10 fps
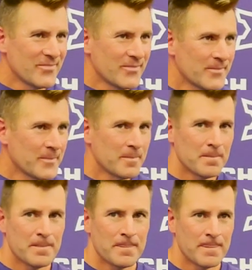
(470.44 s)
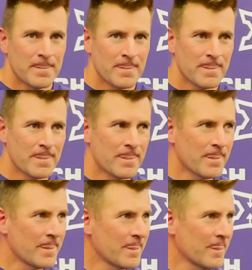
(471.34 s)
Anything else? you have to
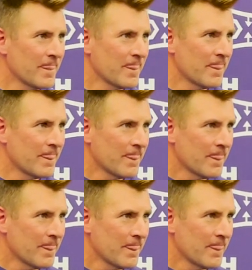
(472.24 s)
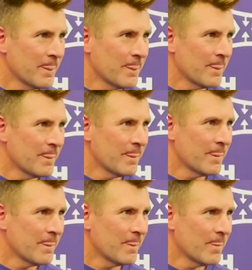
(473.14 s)
adjust it all being so far away from the field
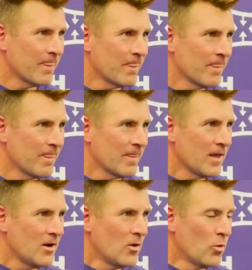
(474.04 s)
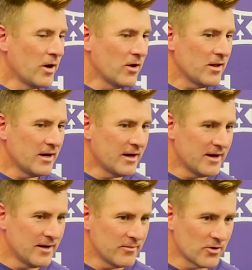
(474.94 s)
there in Arlington? Well,
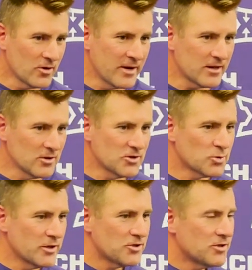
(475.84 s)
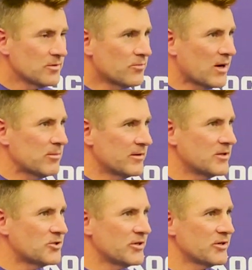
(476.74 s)
uh, going to make a little switch probably
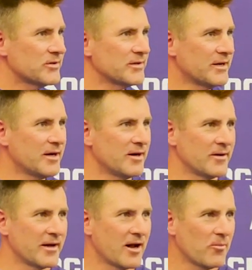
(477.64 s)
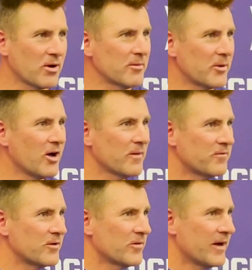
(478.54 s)
this year, uh, and I'll probably be on the
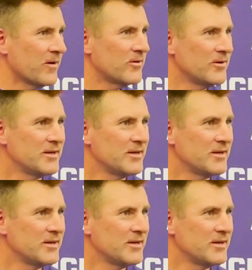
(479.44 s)
field now.